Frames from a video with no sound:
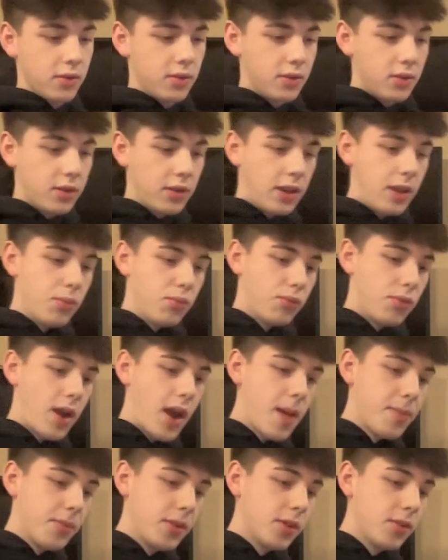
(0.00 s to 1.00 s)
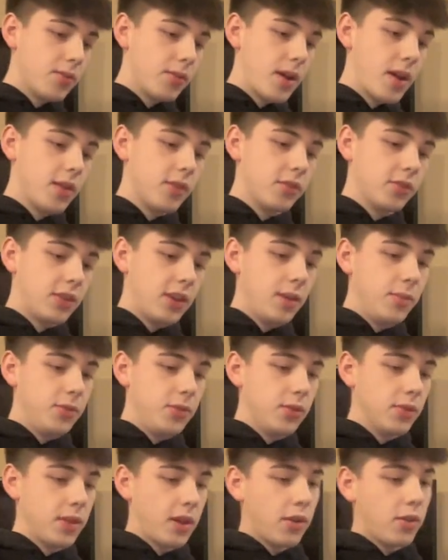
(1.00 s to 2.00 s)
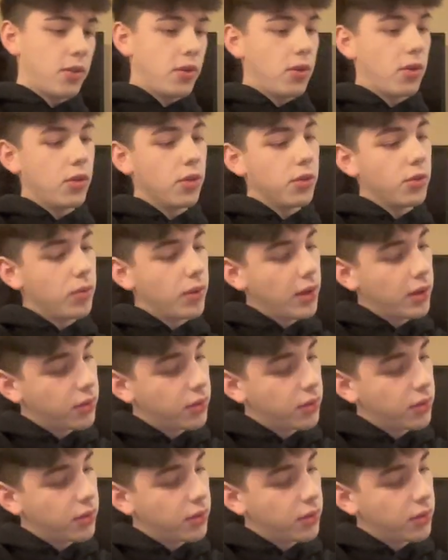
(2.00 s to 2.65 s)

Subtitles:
You're going to keep wrapping it around, just keep doing that all the way